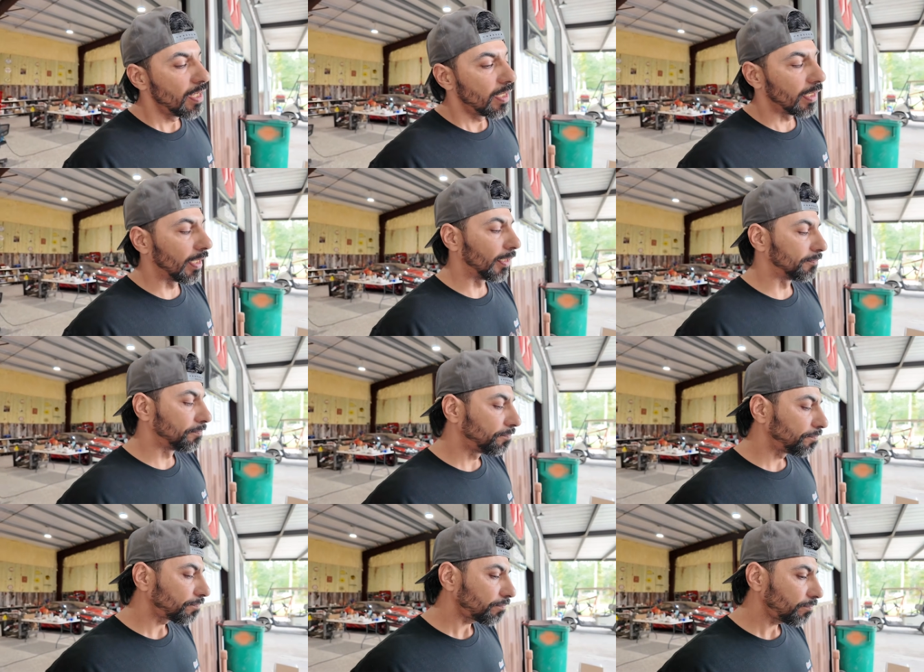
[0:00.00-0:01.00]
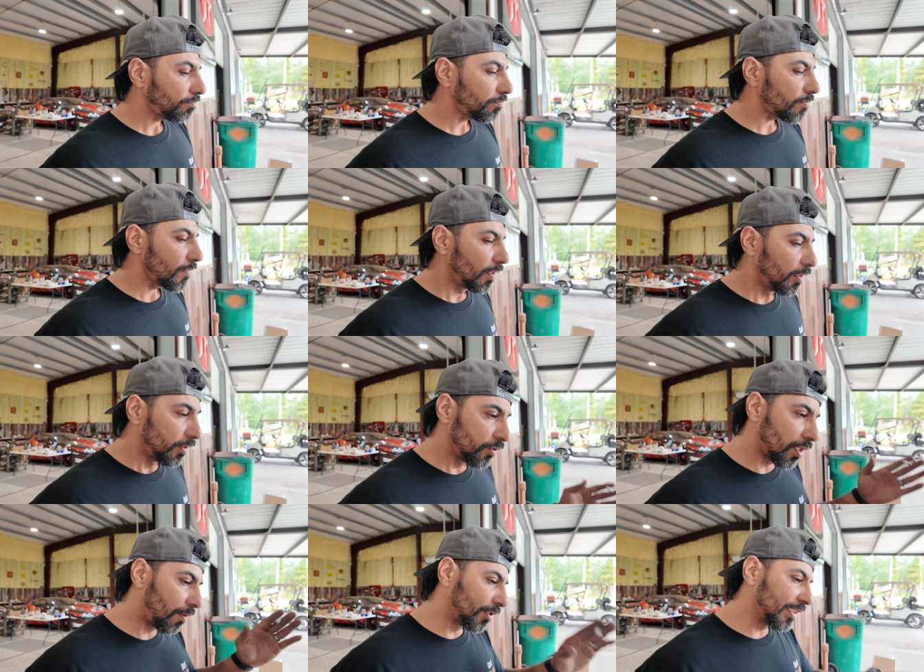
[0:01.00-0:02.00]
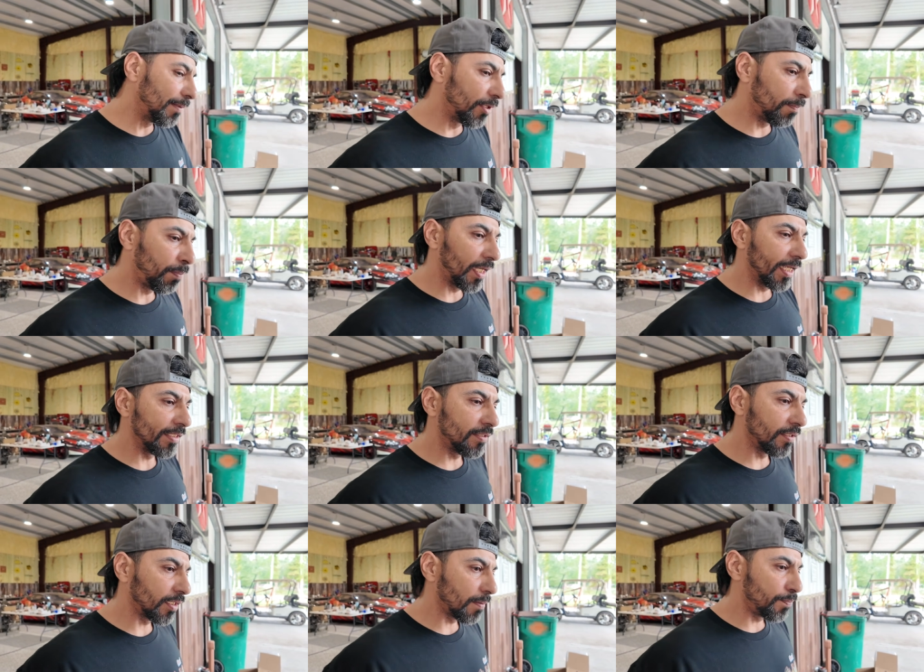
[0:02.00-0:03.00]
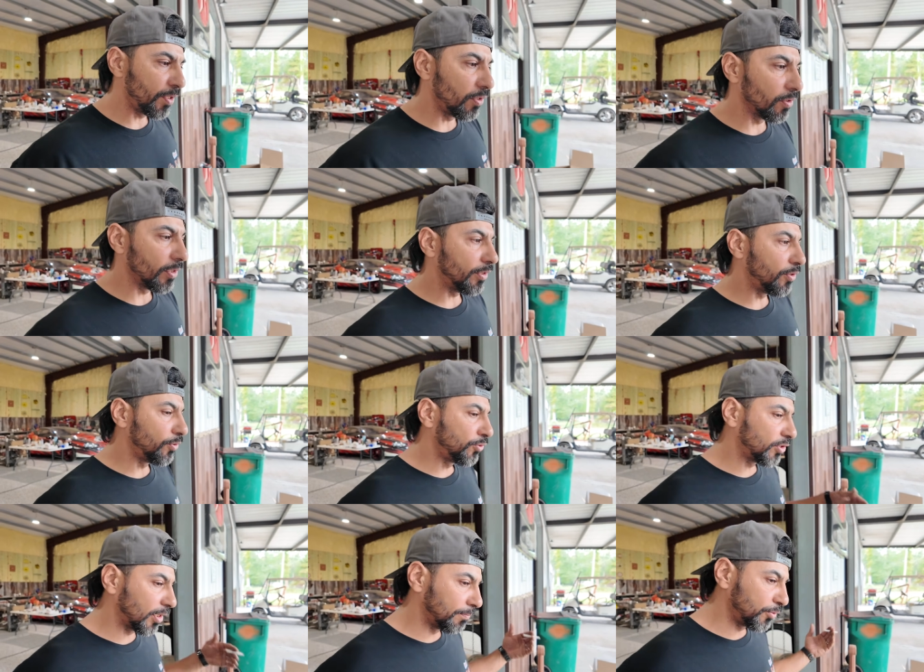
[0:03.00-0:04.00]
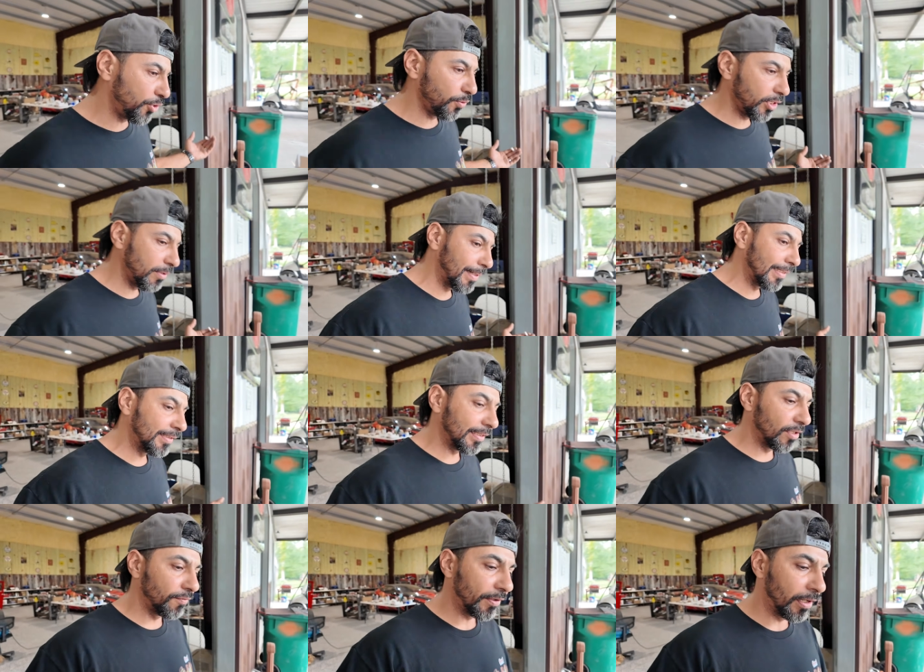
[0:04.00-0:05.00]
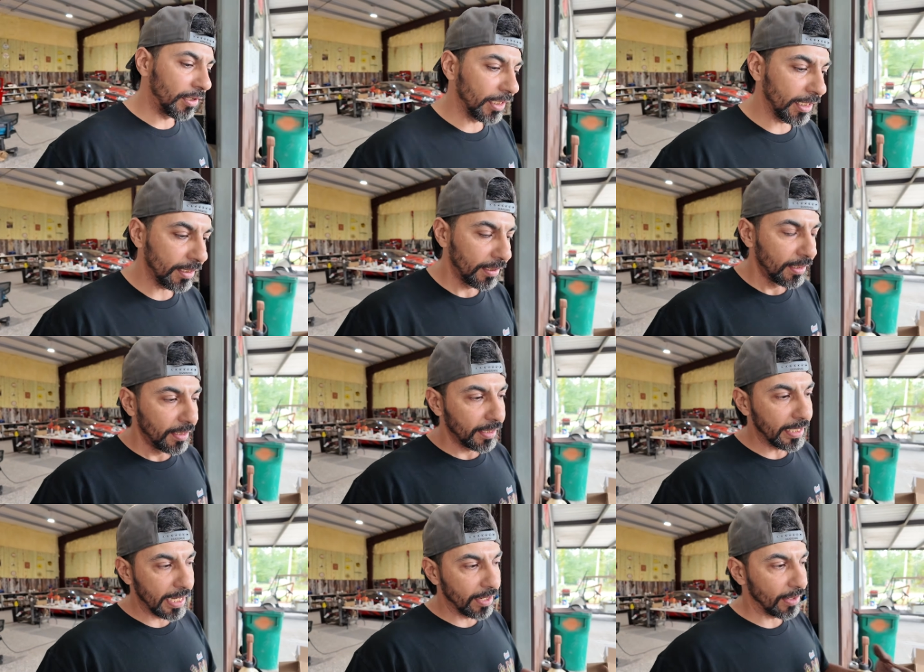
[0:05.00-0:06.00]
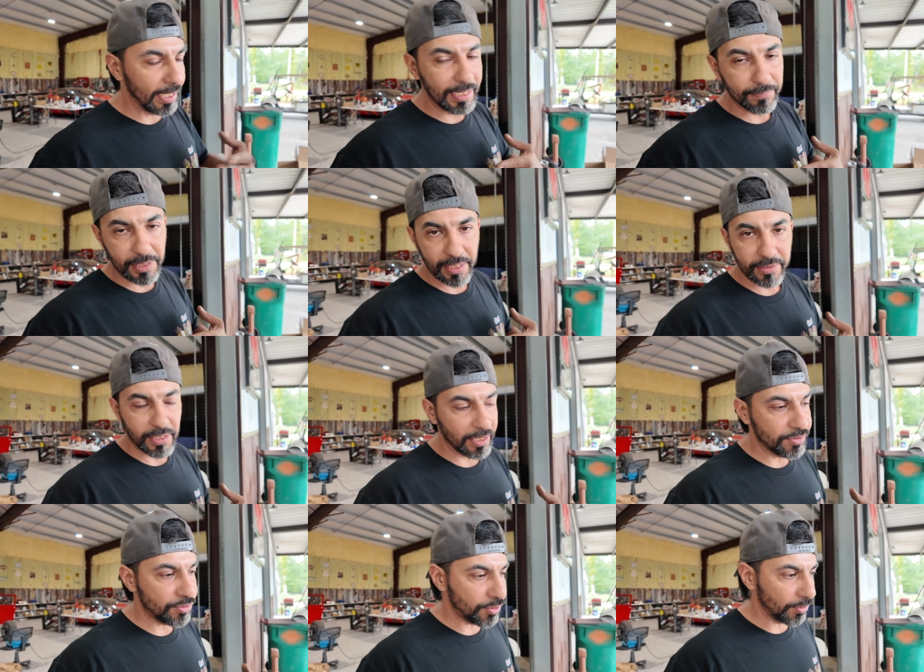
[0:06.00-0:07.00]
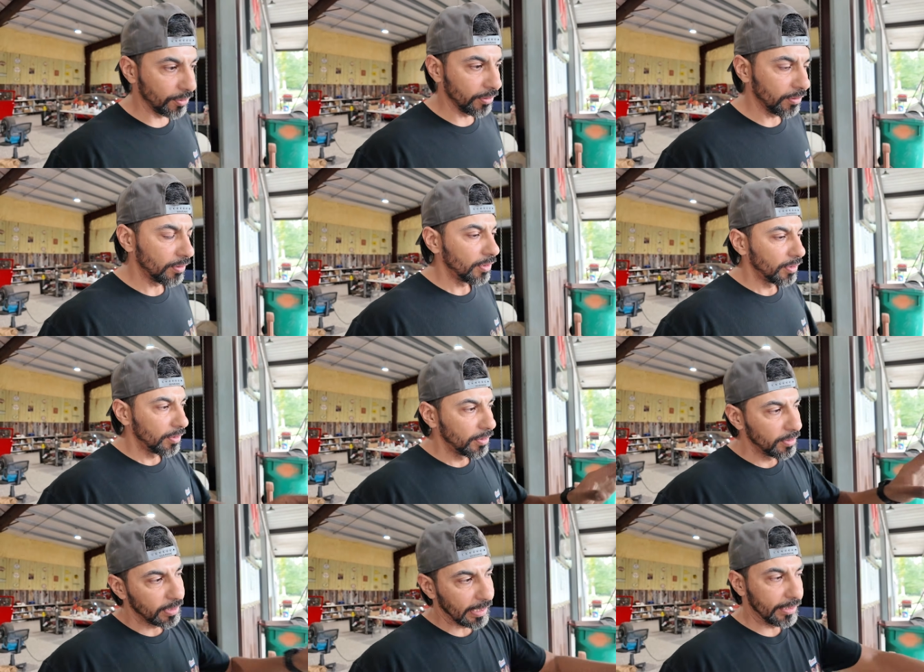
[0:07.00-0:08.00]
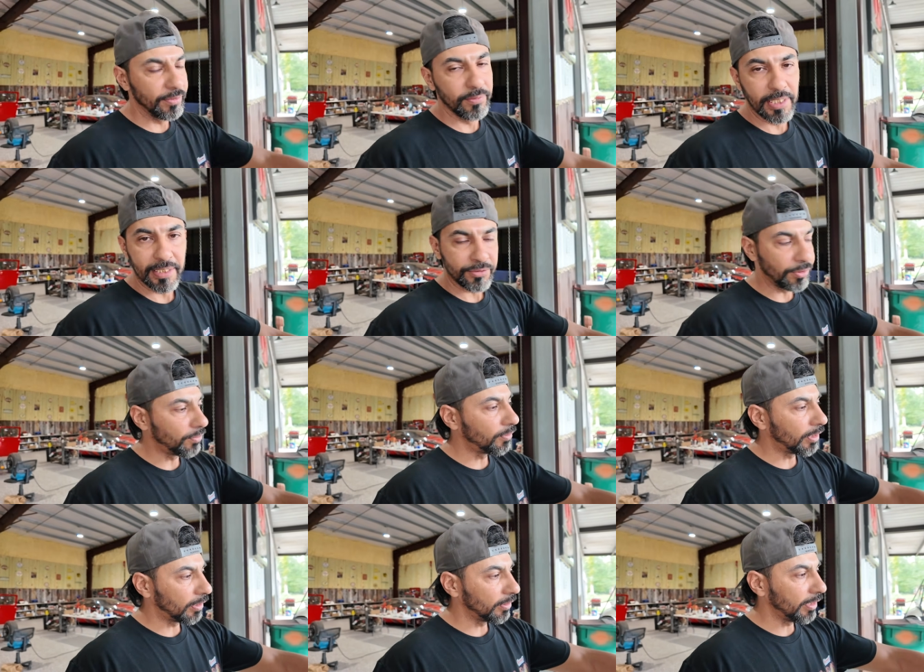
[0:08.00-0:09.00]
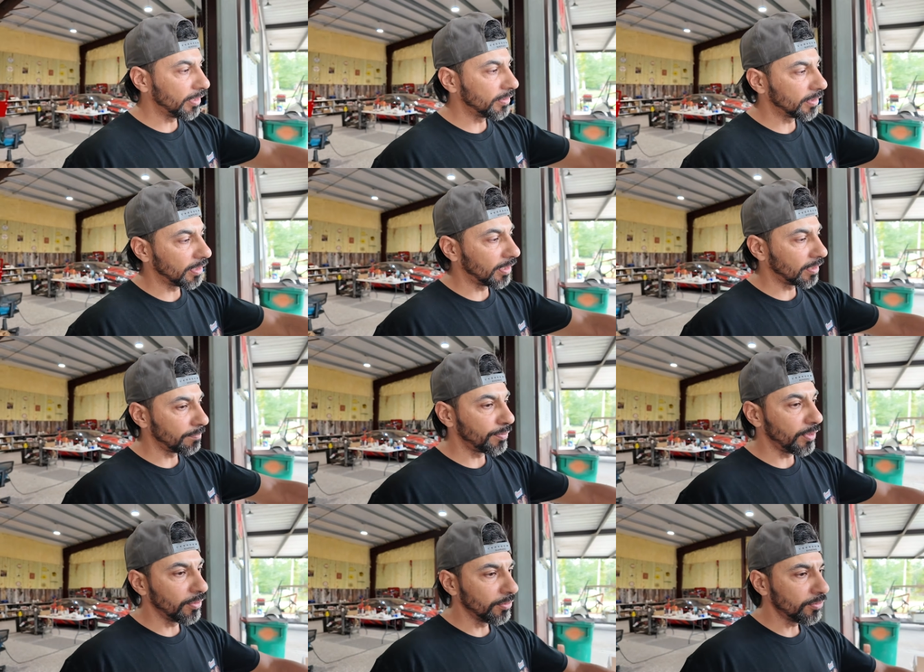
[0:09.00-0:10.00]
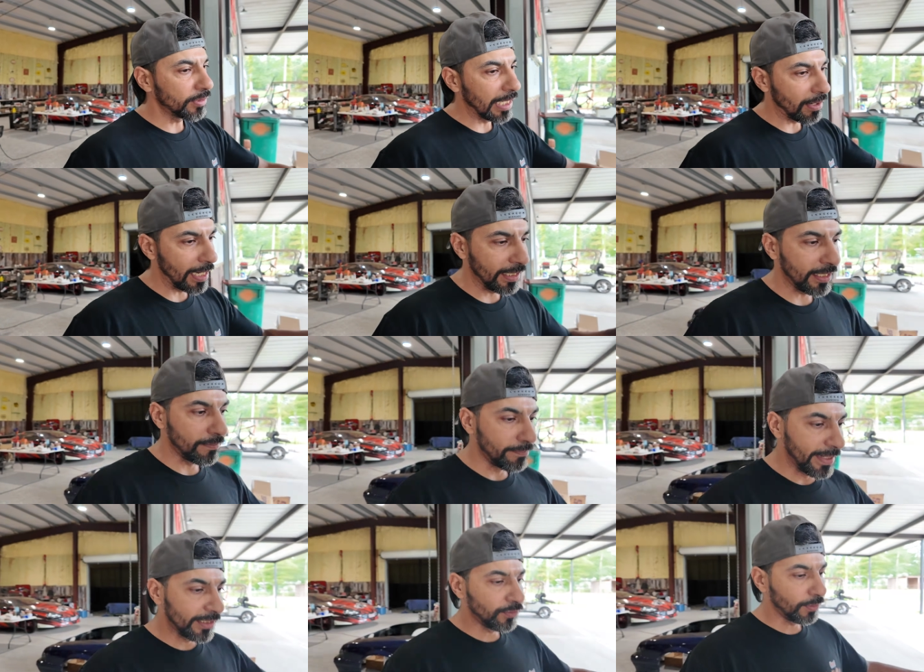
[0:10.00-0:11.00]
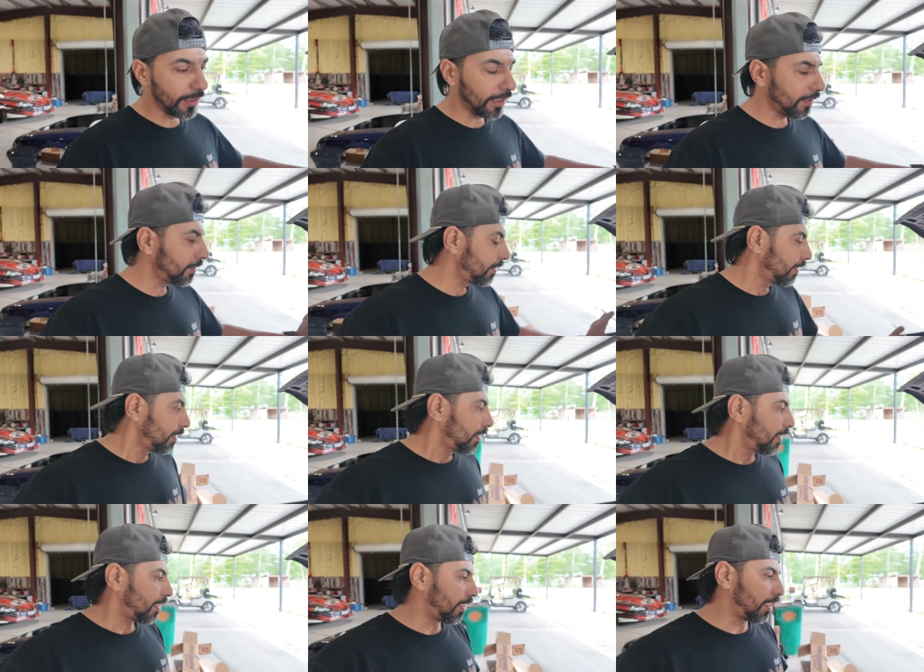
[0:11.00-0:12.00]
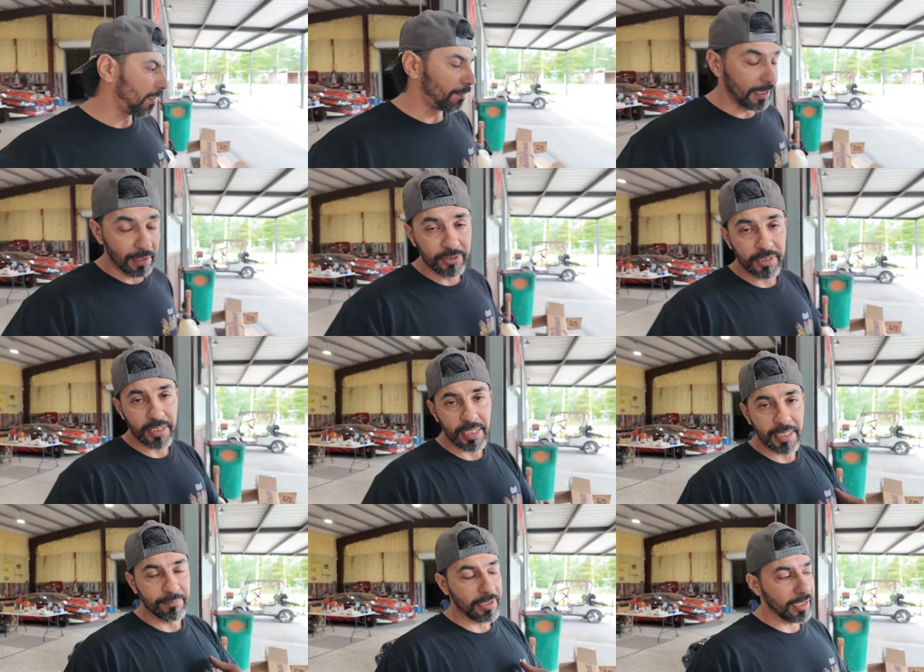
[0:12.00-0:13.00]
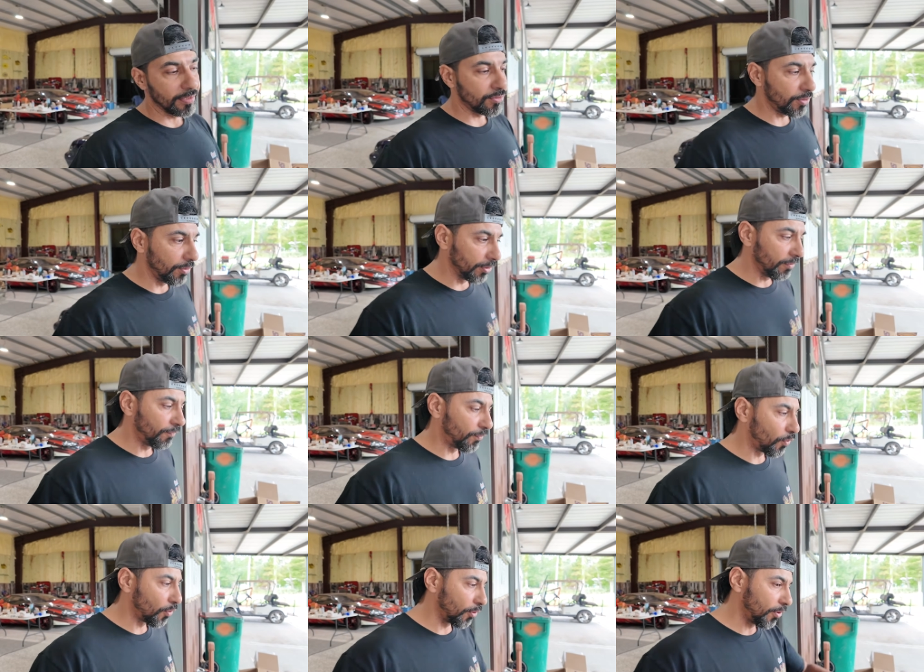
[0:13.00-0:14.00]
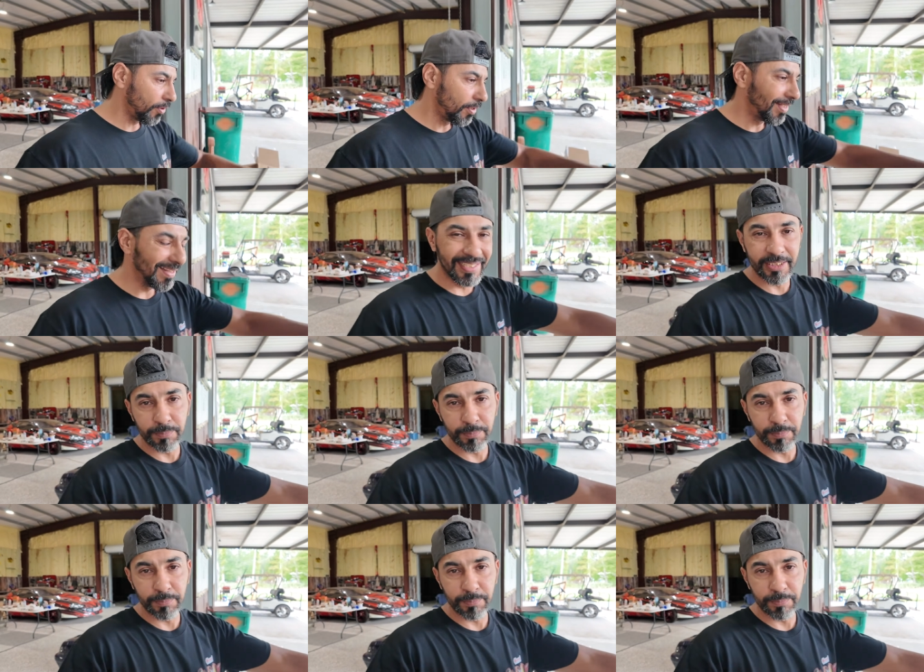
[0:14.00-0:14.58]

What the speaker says: So I was able to plug into the computer and do some tuning myself on it. Now, I am not a Dodge tuner. I do not tune on these computers. Now, I can mess with it, but obviously I am not a tuner for this